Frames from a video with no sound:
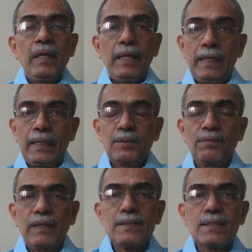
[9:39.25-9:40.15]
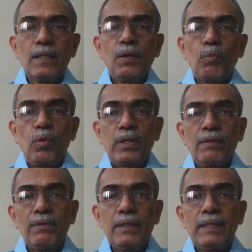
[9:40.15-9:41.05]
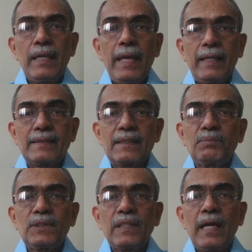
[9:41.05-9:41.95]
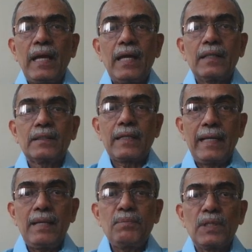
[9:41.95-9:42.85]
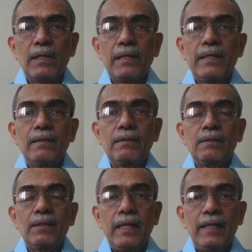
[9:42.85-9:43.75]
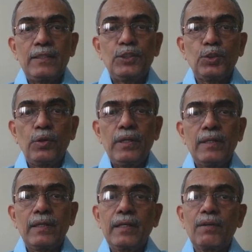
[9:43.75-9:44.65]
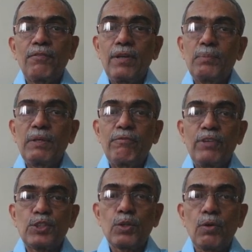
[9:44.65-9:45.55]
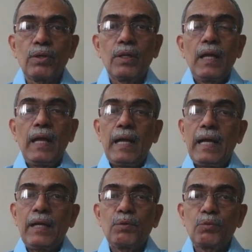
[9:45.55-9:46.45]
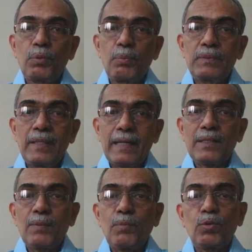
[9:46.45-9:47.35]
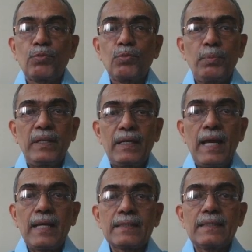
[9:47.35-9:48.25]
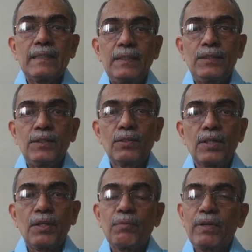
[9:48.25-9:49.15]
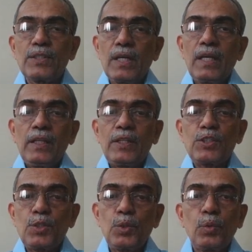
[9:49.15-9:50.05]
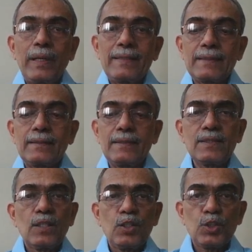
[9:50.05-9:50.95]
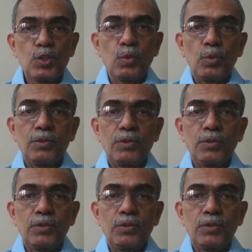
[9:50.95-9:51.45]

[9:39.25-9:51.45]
In other words, whatever the exemption I have claimed earlier, I had enjoyed earlier, will be withdrawn and that amount would be taxed in the year in which this new asset is sold.